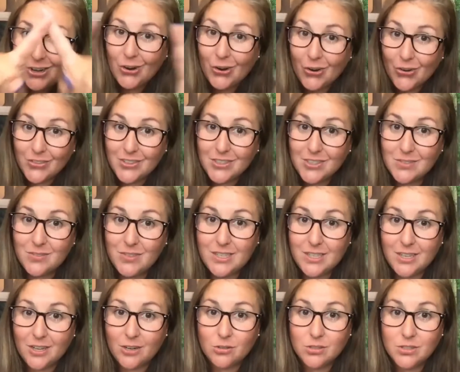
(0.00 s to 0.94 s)
are these
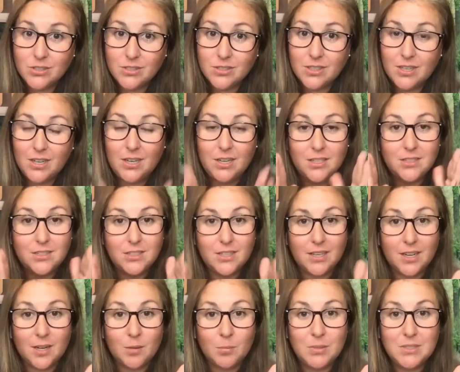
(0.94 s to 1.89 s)
videos. It's
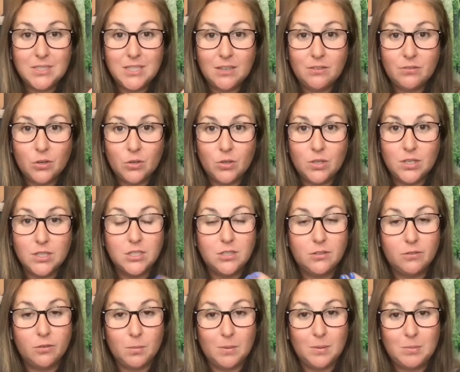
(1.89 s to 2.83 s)
going to help me stay
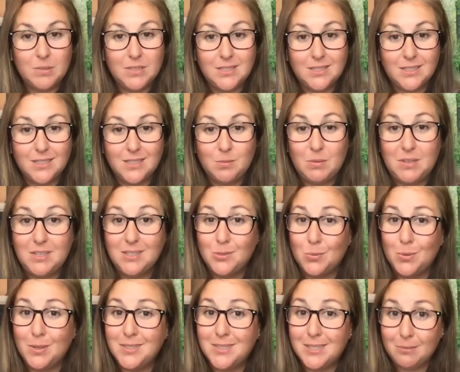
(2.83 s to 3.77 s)
focused for my business
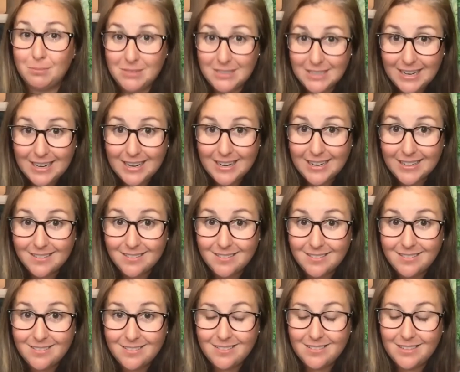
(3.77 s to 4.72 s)
because once I'm
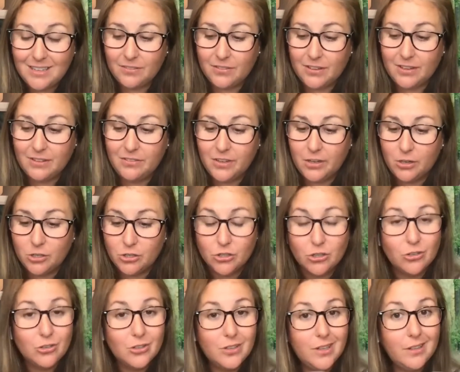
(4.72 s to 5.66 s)
done, if I
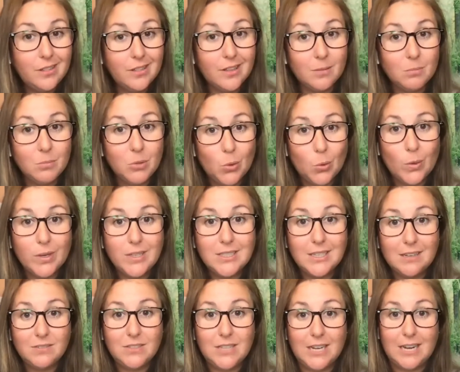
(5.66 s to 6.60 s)
finish early, but I'm going
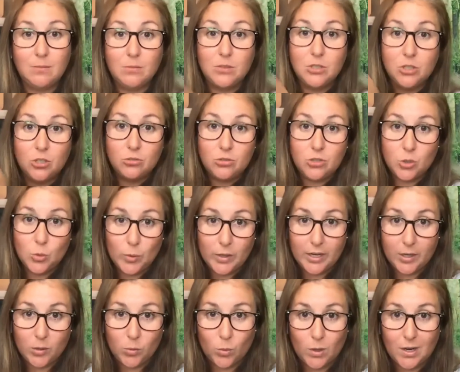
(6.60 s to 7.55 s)
to have time to go do
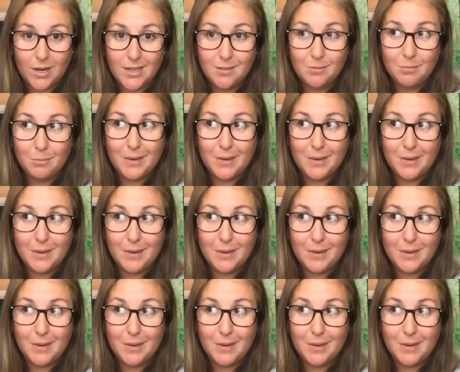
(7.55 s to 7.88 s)
what I want,